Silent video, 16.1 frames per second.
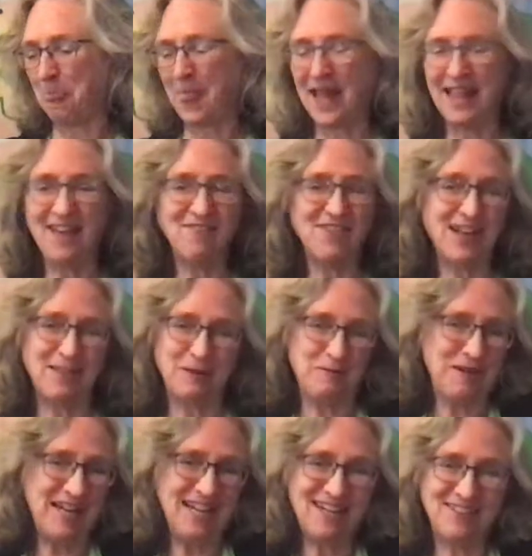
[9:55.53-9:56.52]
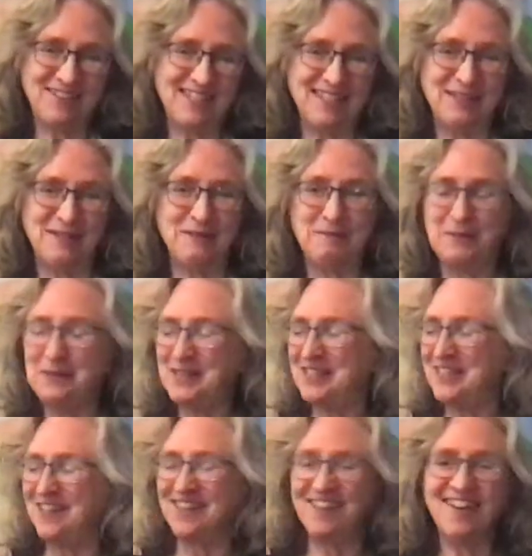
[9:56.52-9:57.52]
They've got their raincoats and their boots,
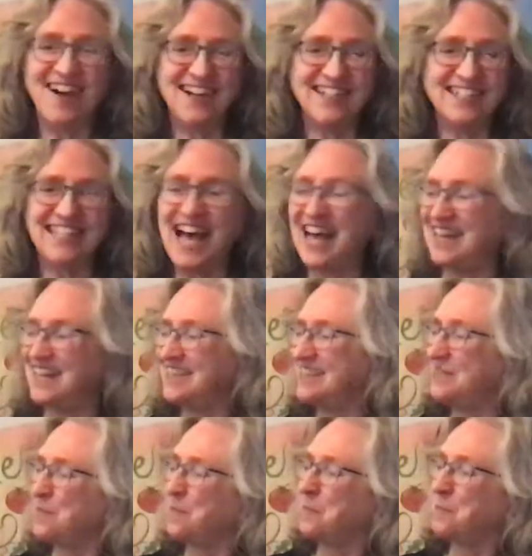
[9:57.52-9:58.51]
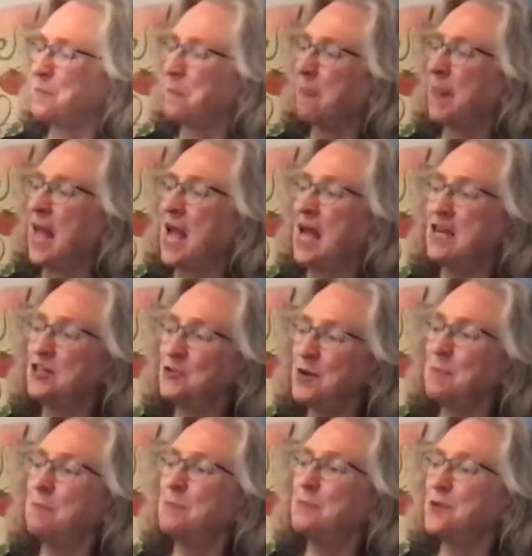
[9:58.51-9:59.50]
so they're all set.
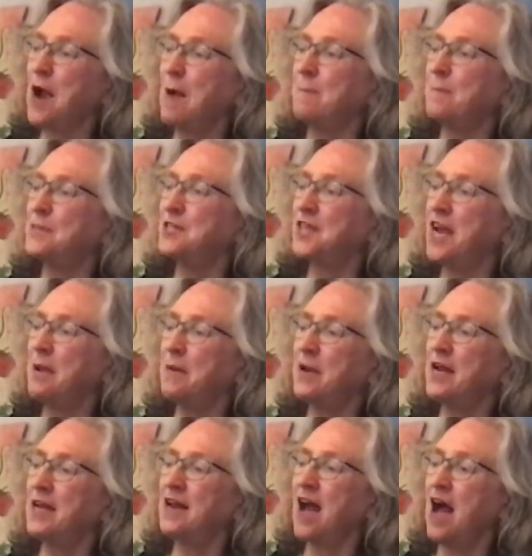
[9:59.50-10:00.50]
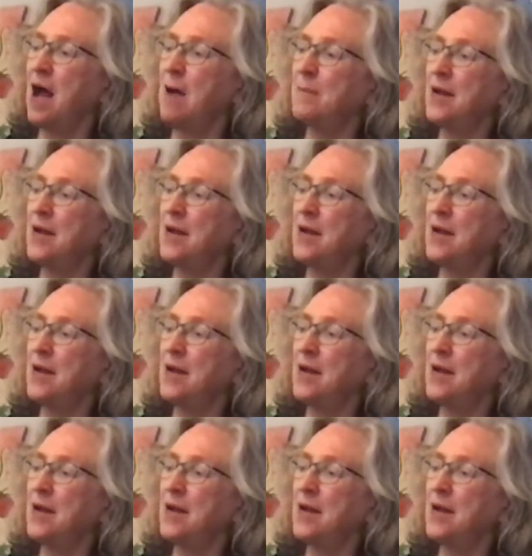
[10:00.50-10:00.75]
Drip, drop, shake, and hop.